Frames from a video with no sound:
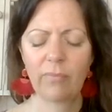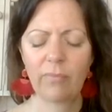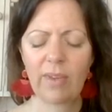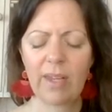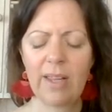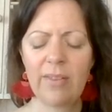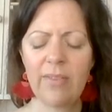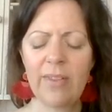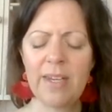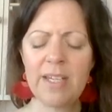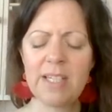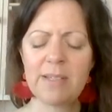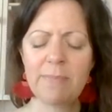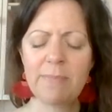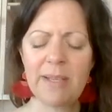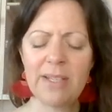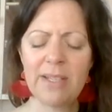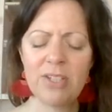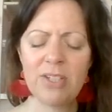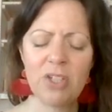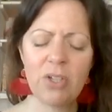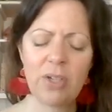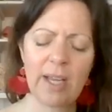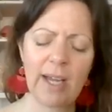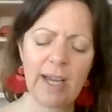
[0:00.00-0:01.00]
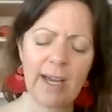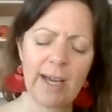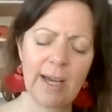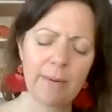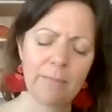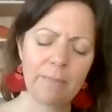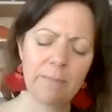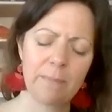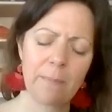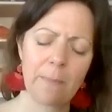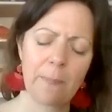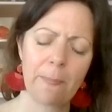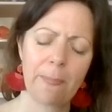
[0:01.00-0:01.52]
And then as best you
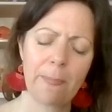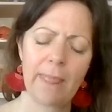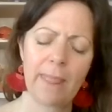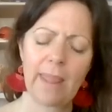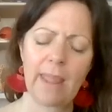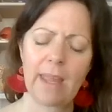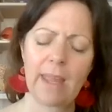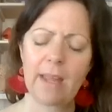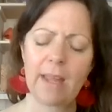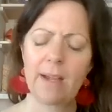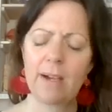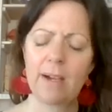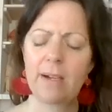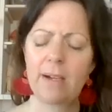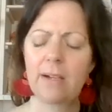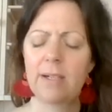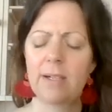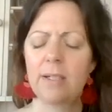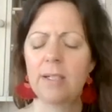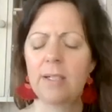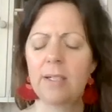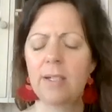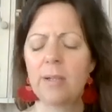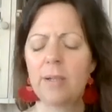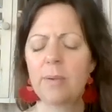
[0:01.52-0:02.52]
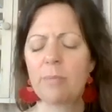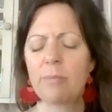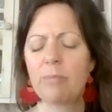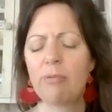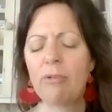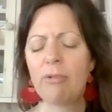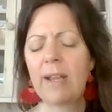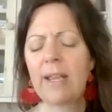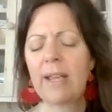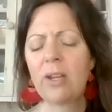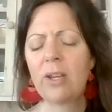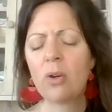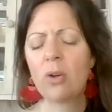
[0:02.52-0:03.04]
can,
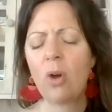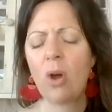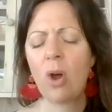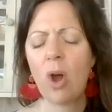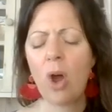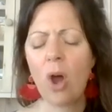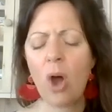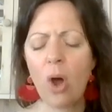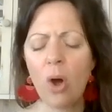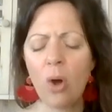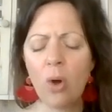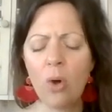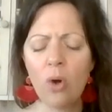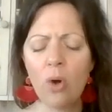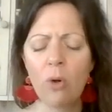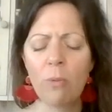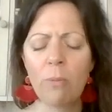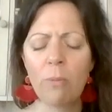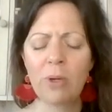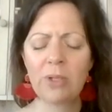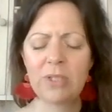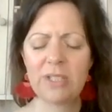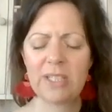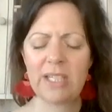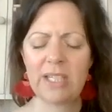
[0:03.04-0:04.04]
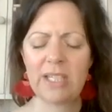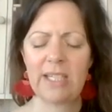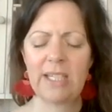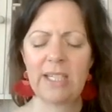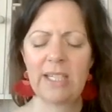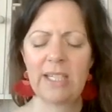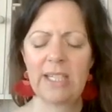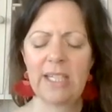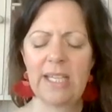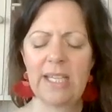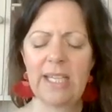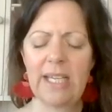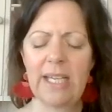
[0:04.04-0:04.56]
bring your whole body
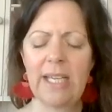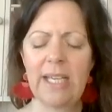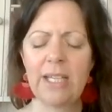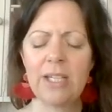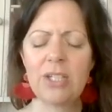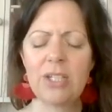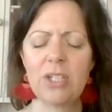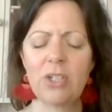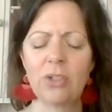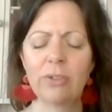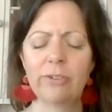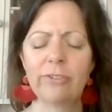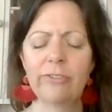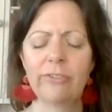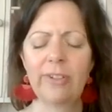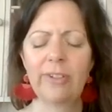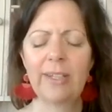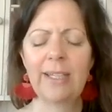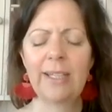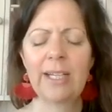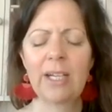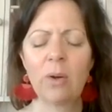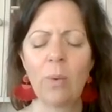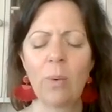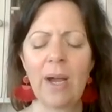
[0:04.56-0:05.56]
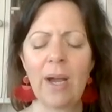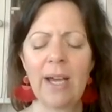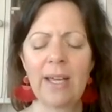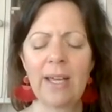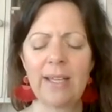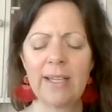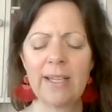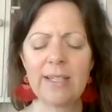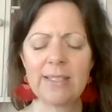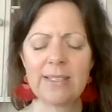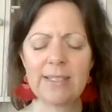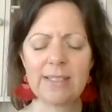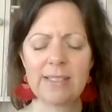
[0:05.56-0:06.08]
into your feeling
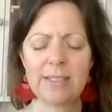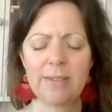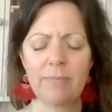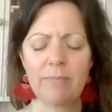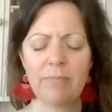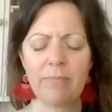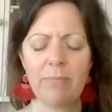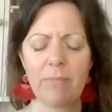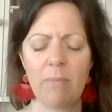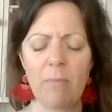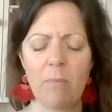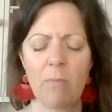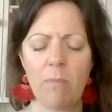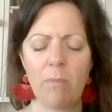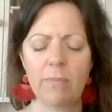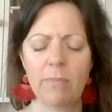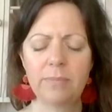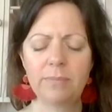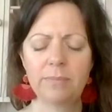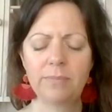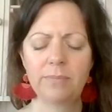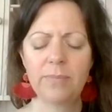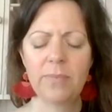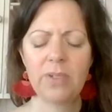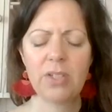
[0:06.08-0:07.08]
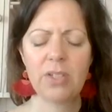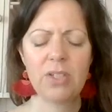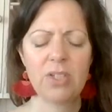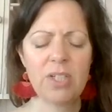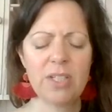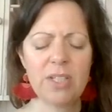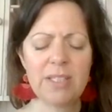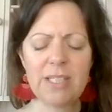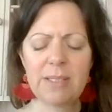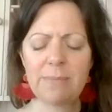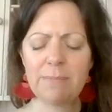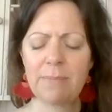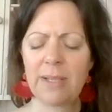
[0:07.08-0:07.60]
awareness.
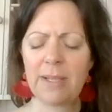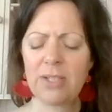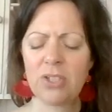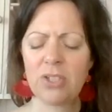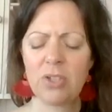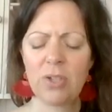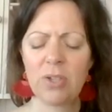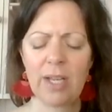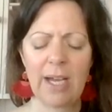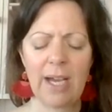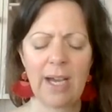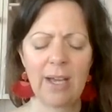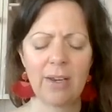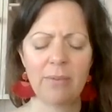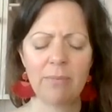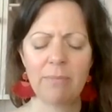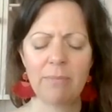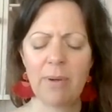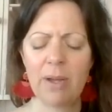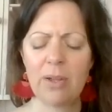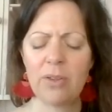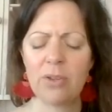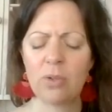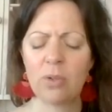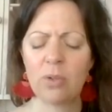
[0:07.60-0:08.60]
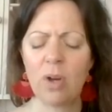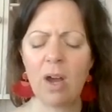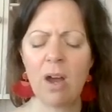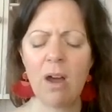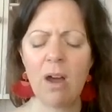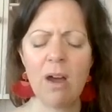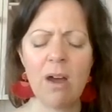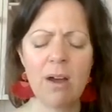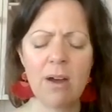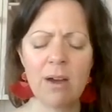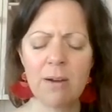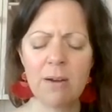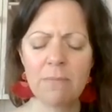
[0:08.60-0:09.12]
Just as best you can, both your
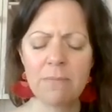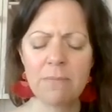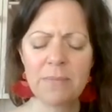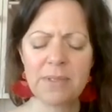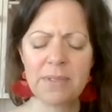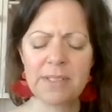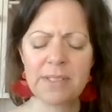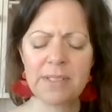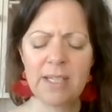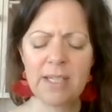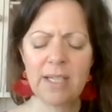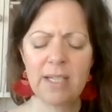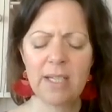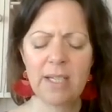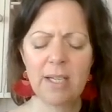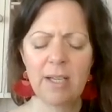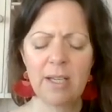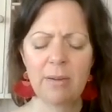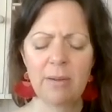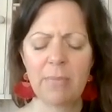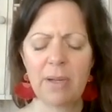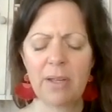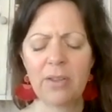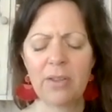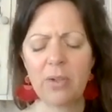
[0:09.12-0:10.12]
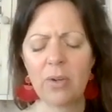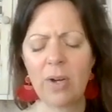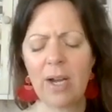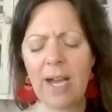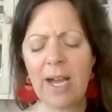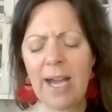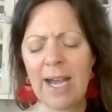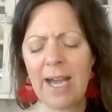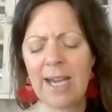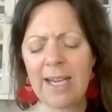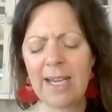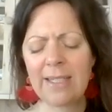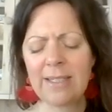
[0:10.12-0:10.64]
arms, both your
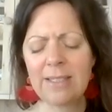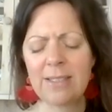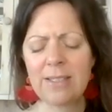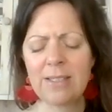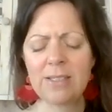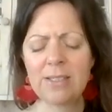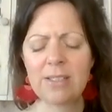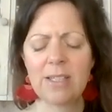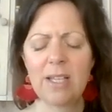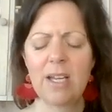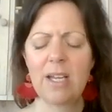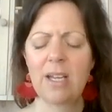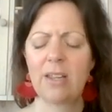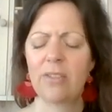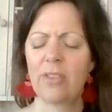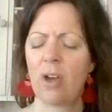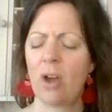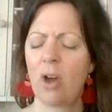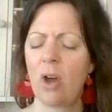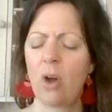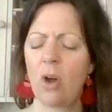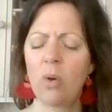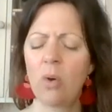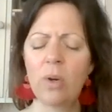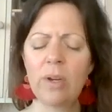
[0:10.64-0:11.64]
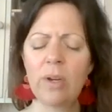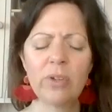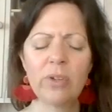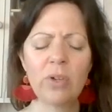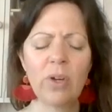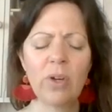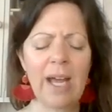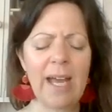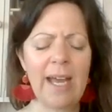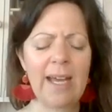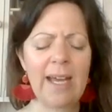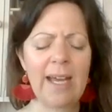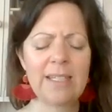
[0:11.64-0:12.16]
hands, the whole of your
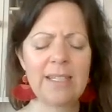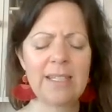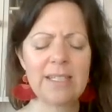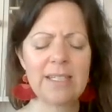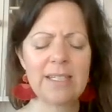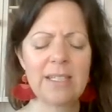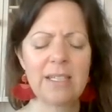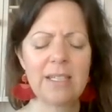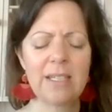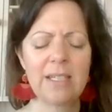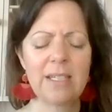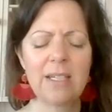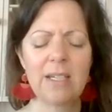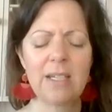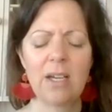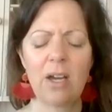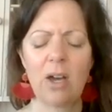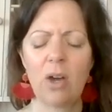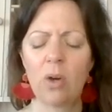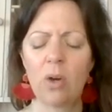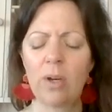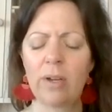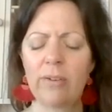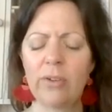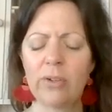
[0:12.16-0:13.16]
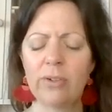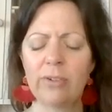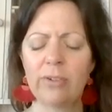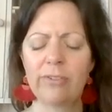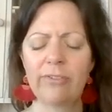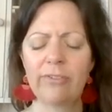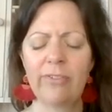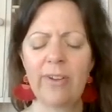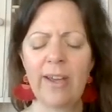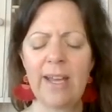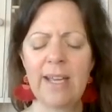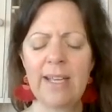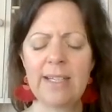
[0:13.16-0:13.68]
head, whole of your
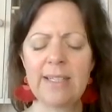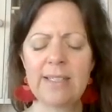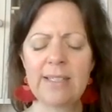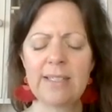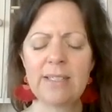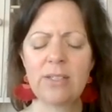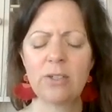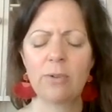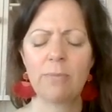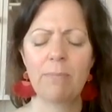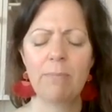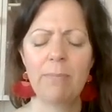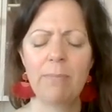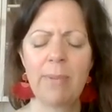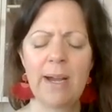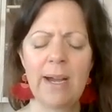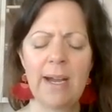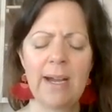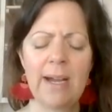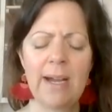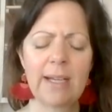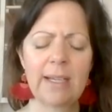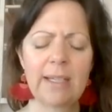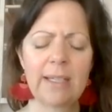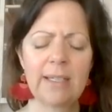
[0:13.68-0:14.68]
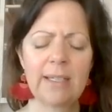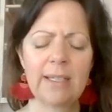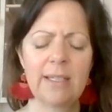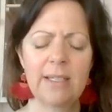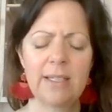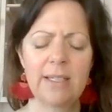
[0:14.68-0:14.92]
face, your back,